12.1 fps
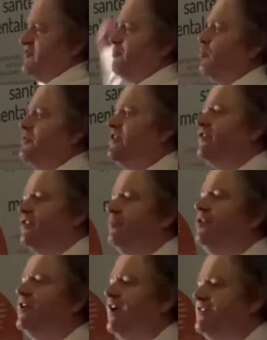but we don't
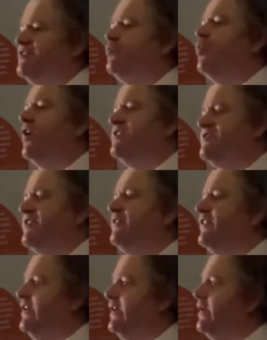communicate in ways
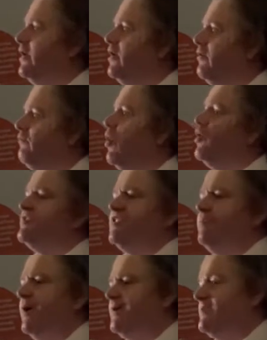that the
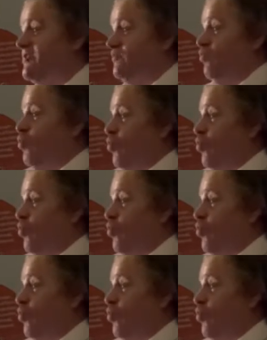policymakers